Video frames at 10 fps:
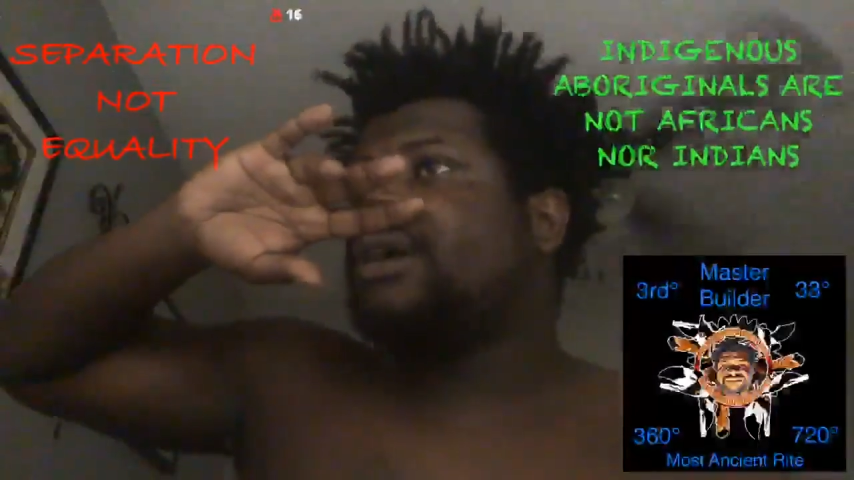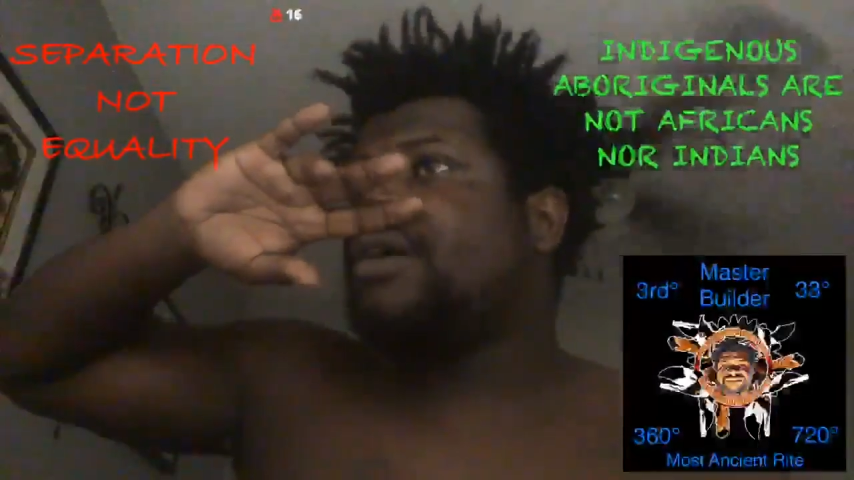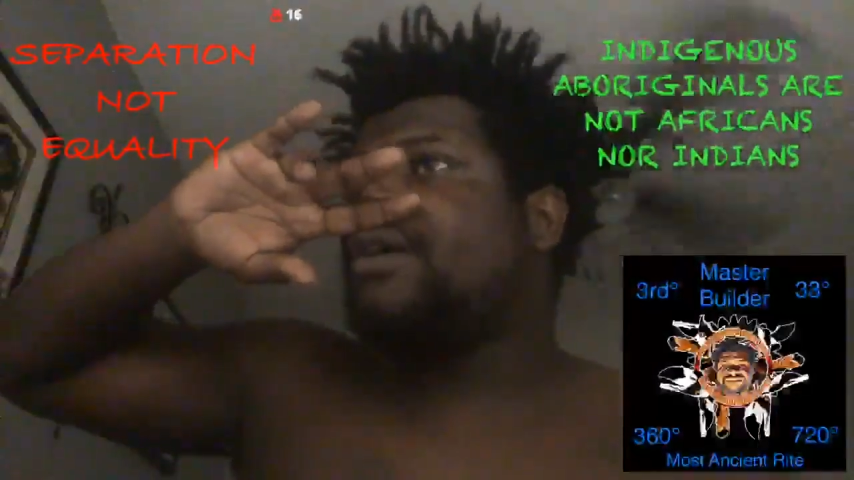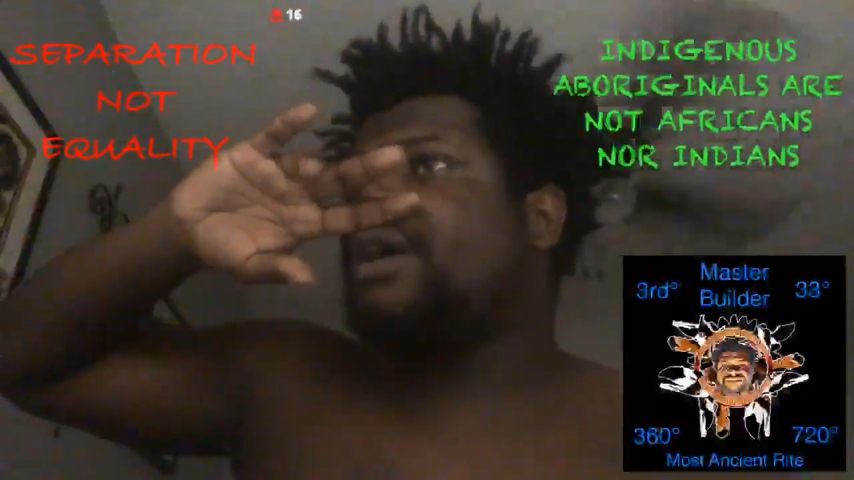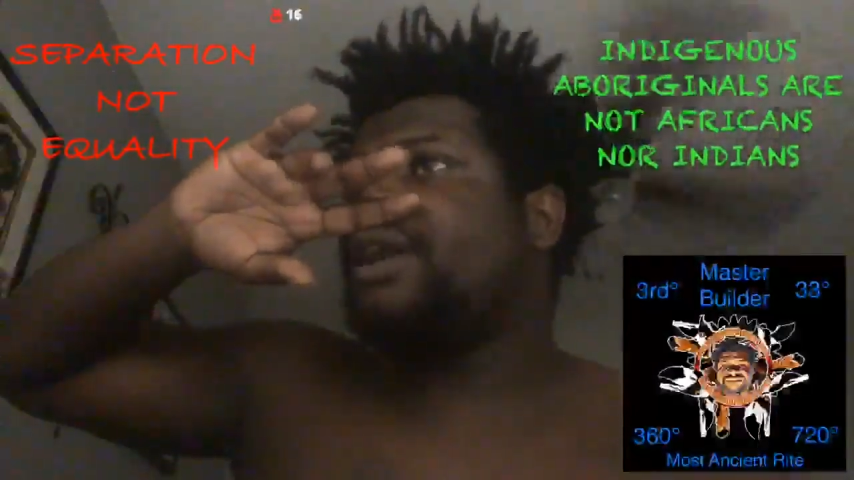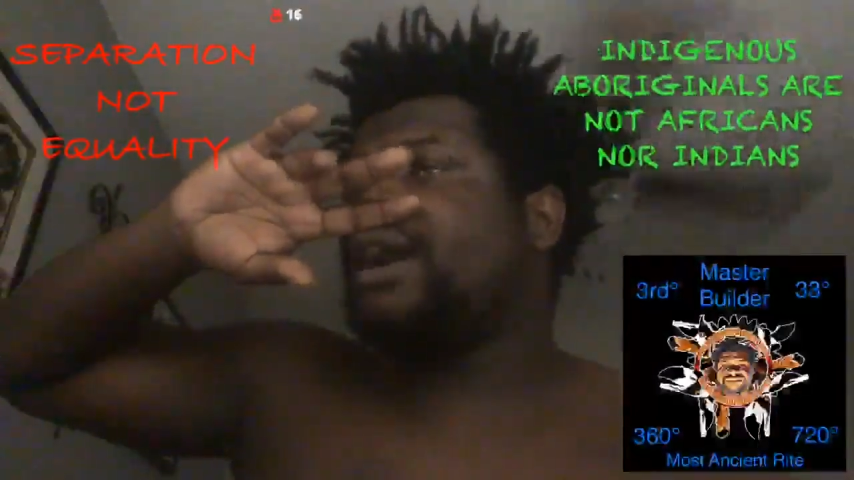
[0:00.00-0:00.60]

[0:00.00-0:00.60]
on